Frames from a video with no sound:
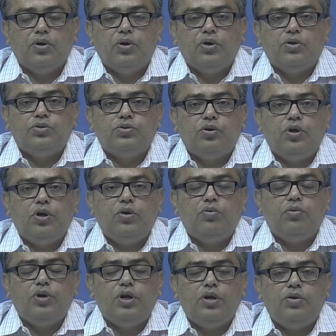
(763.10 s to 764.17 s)
So, you
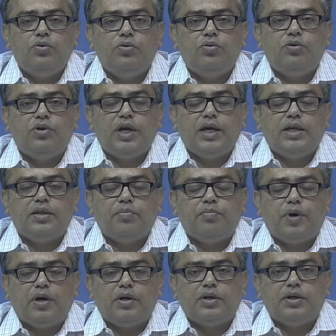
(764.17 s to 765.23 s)
need to take the
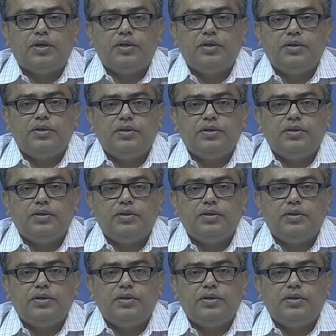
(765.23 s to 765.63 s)
partner